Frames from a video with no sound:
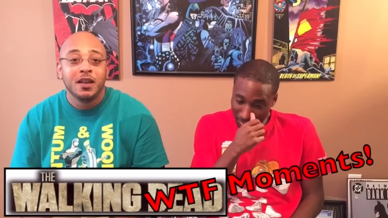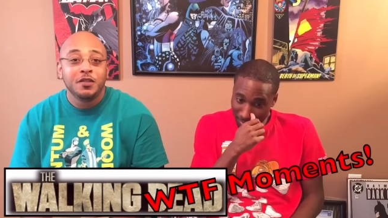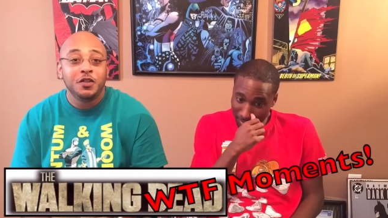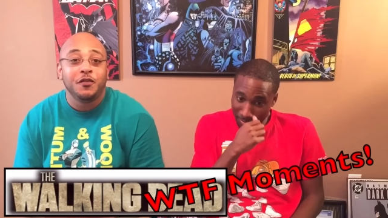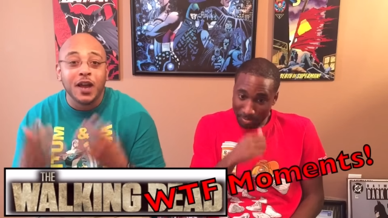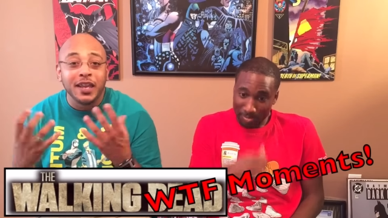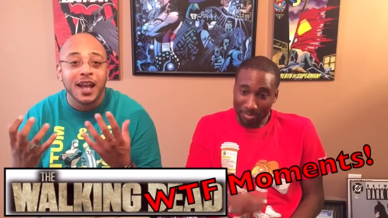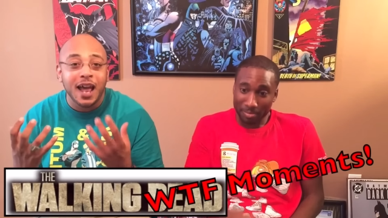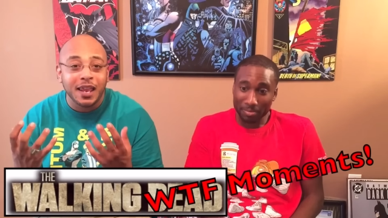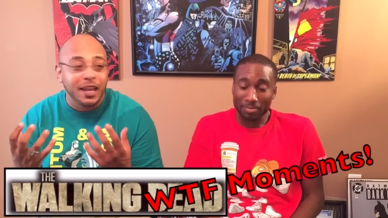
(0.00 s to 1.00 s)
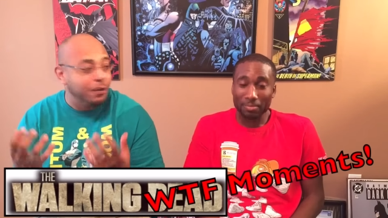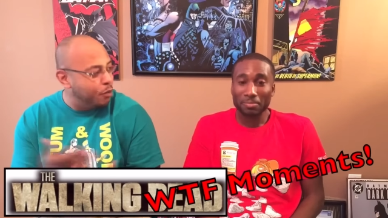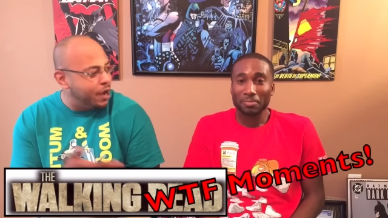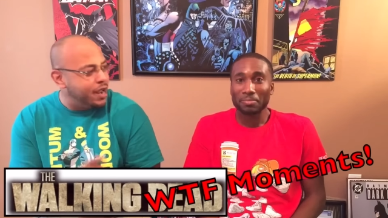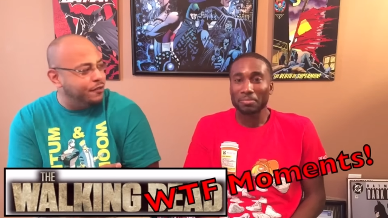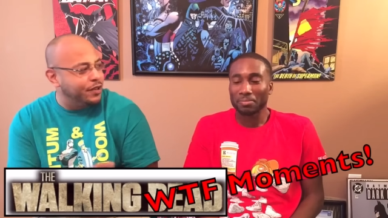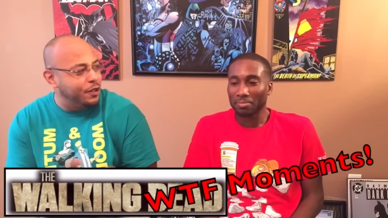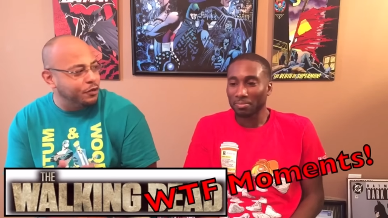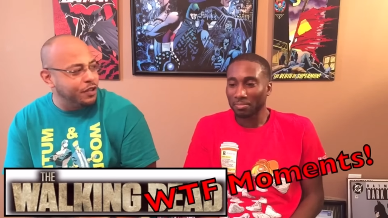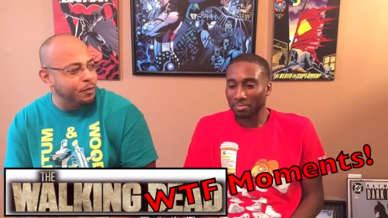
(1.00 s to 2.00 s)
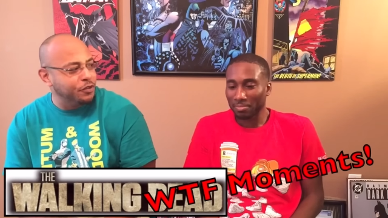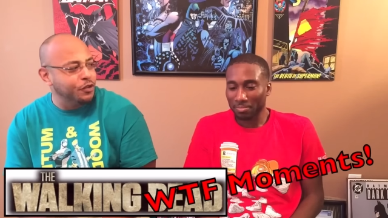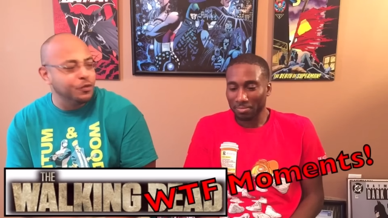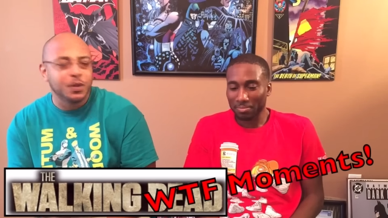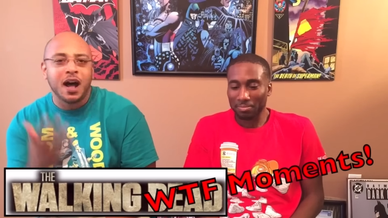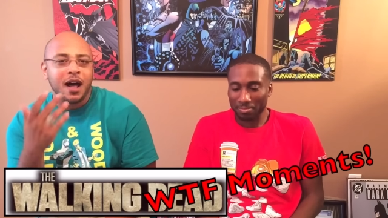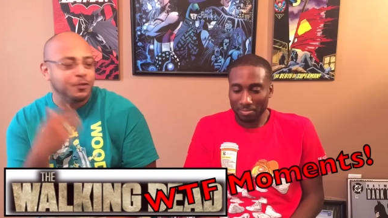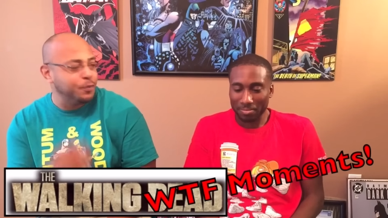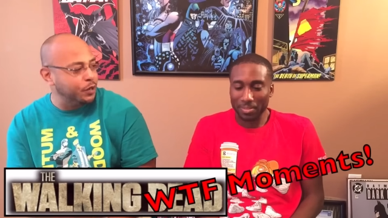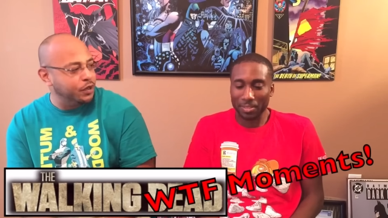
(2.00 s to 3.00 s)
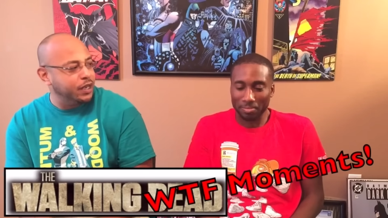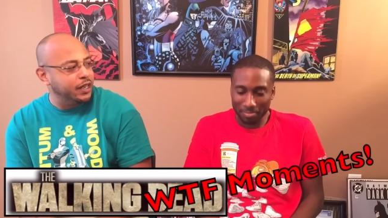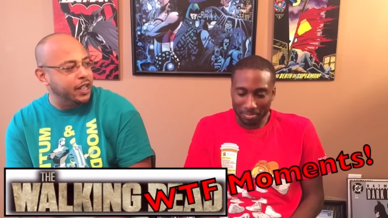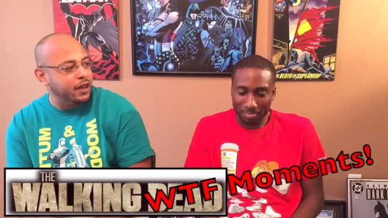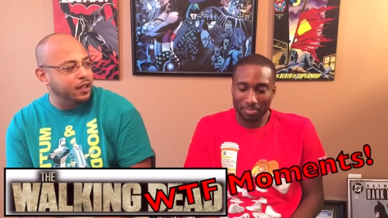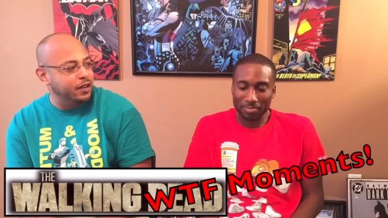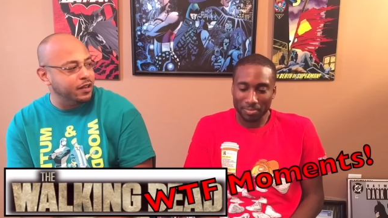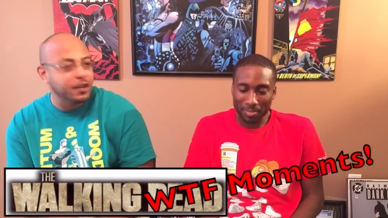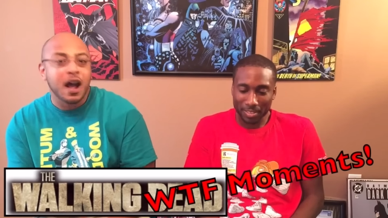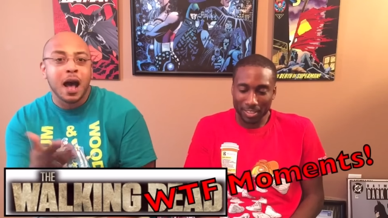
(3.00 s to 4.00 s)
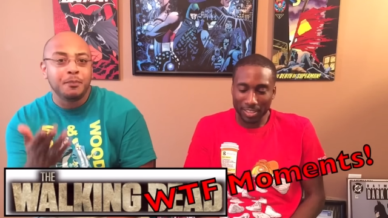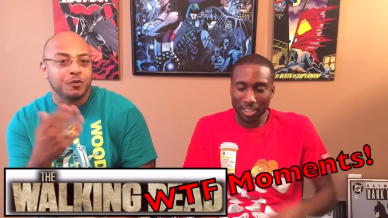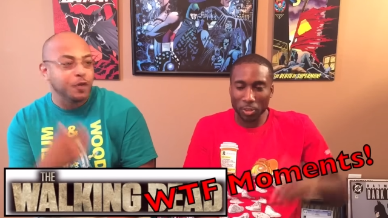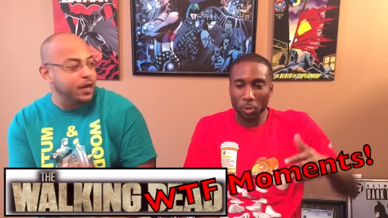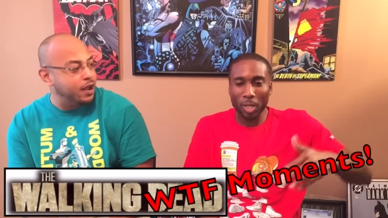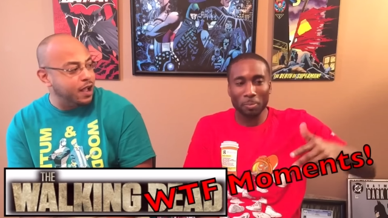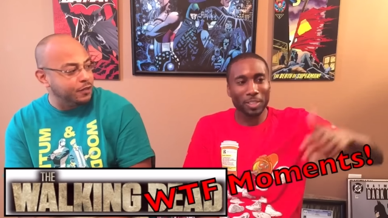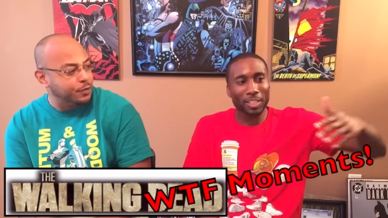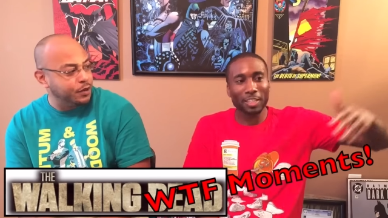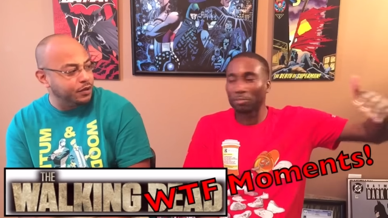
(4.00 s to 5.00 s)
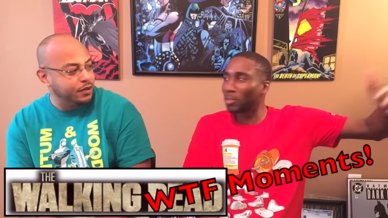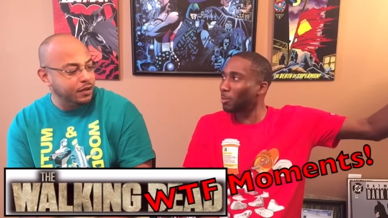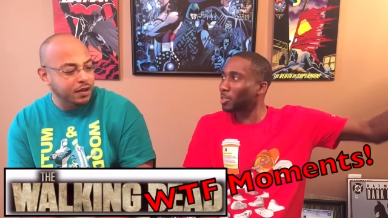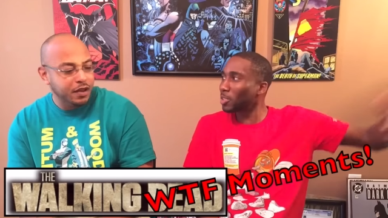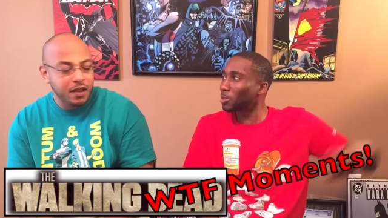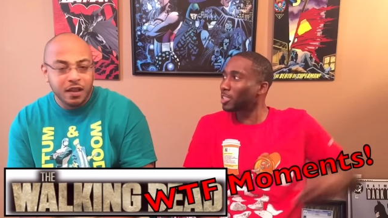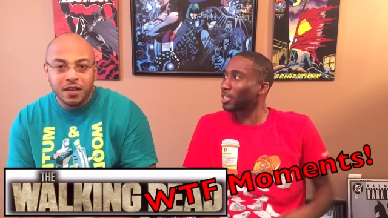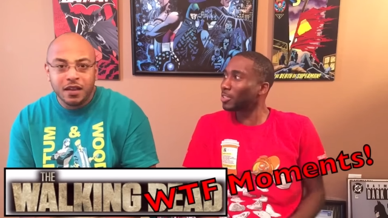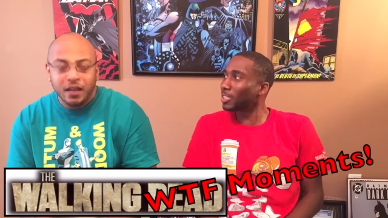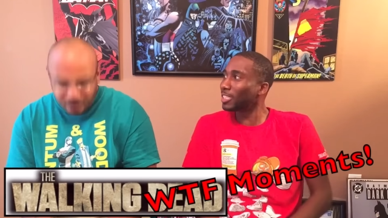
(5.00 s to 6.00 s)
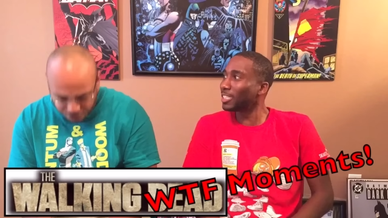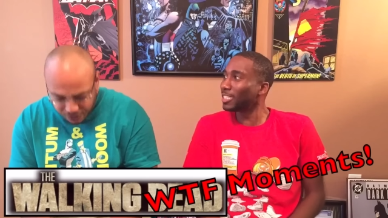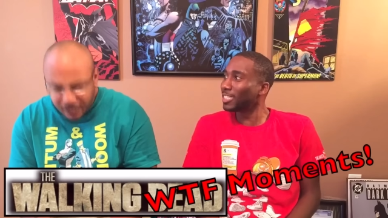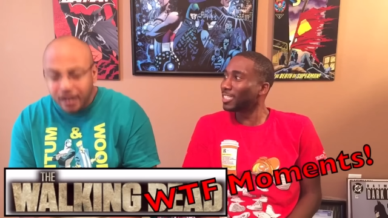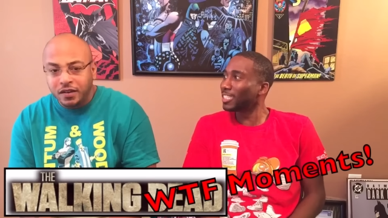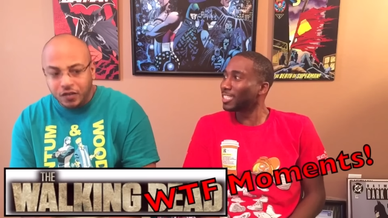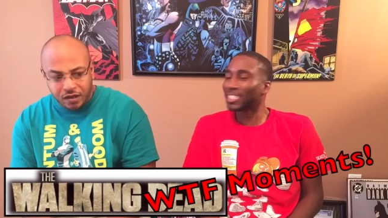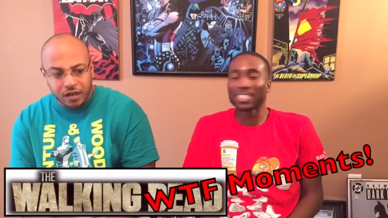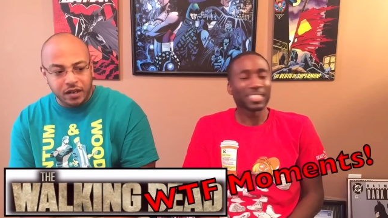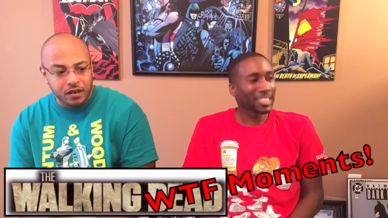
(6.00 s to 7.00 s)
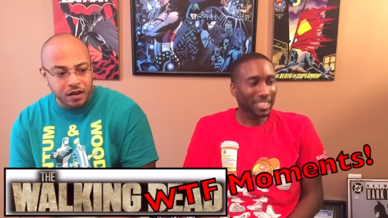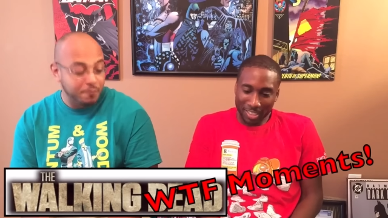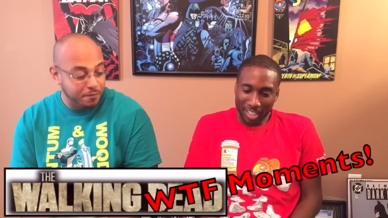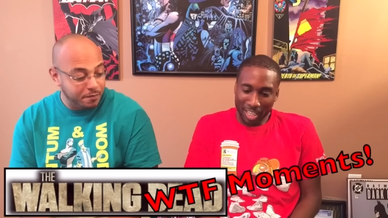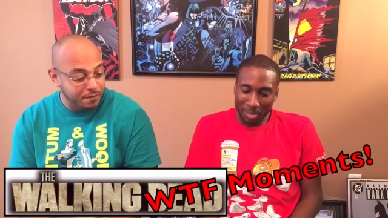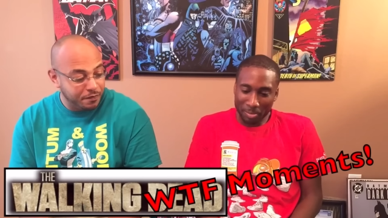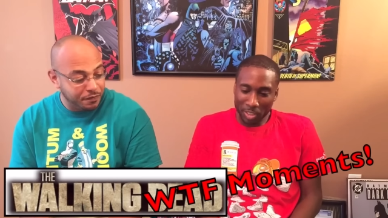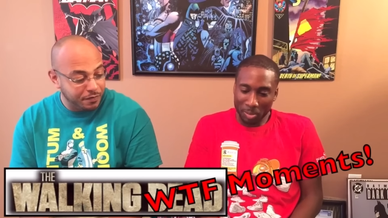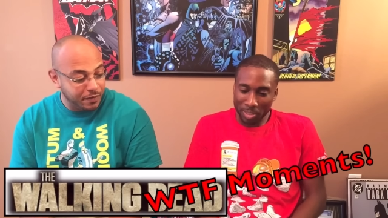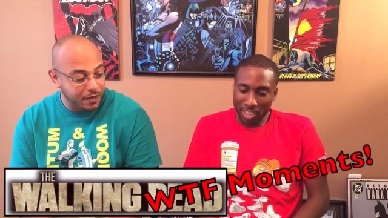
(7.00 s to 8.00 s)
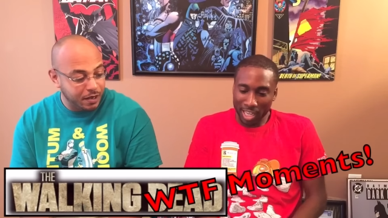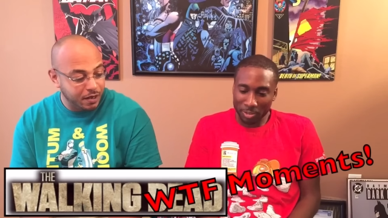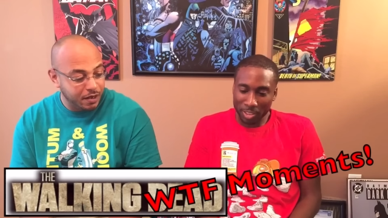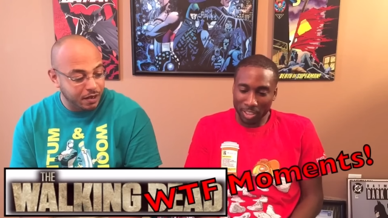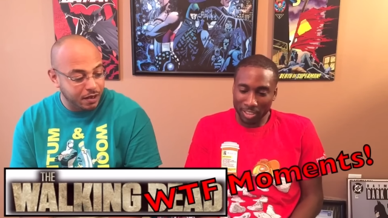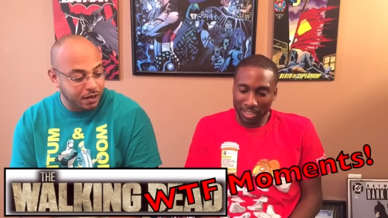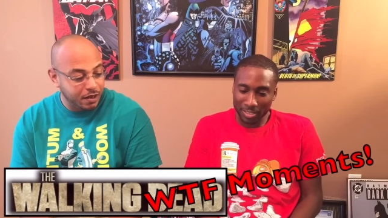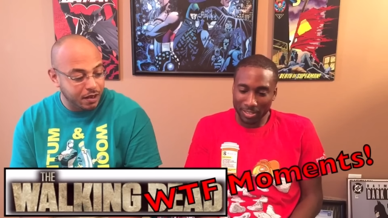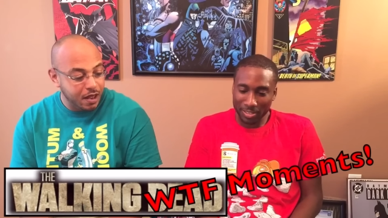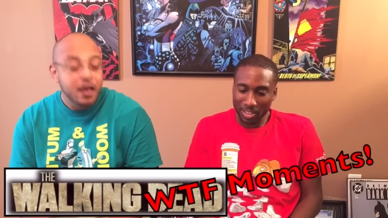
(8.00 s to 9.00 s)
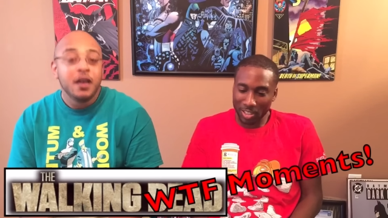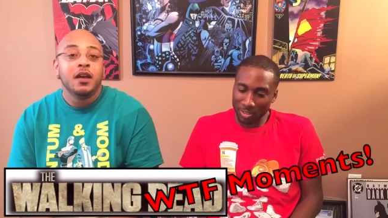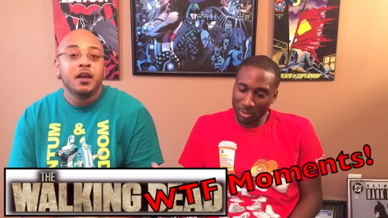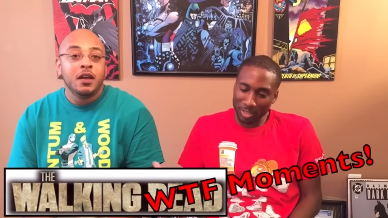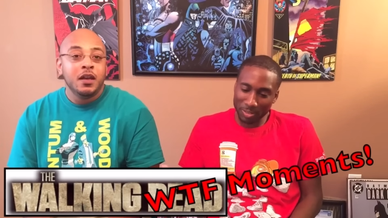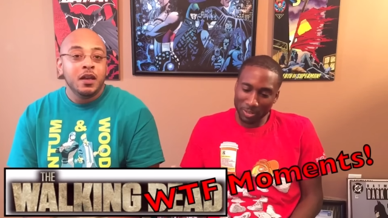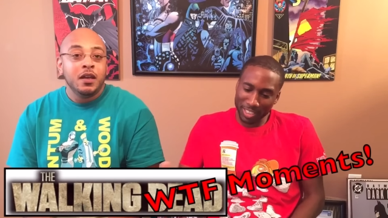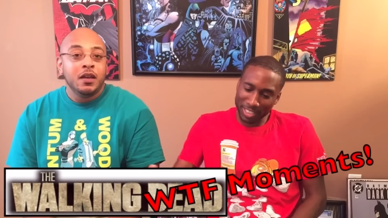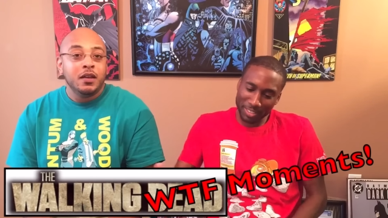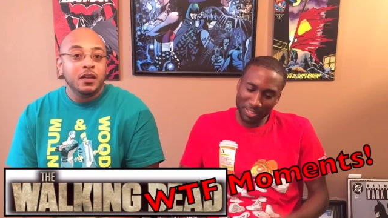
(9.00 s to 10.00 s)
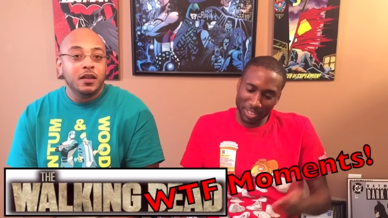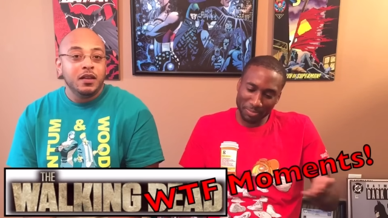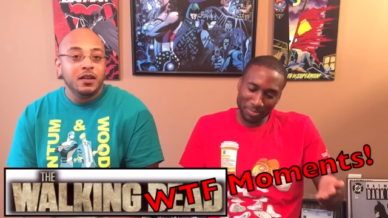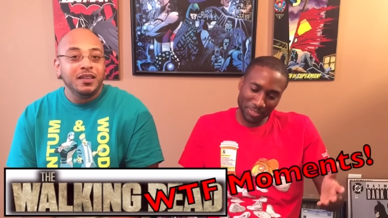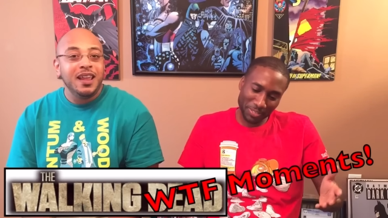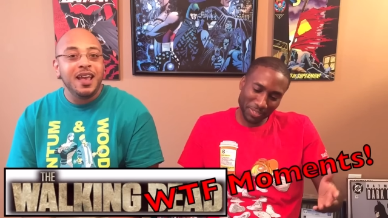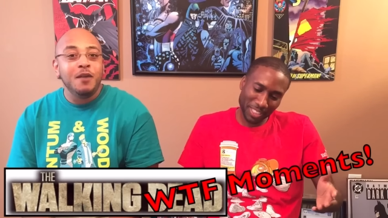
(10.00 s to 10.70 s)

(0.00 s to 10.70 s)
Speaker 1: She finally got like brave in those episodes with the hospital in Atlanta and the cops. She running grew up in
Speaker 2: like a few episodes with Daryl. She did. She did. You know? Um, the Terminus guys return. Oh well, we well yeah. yeah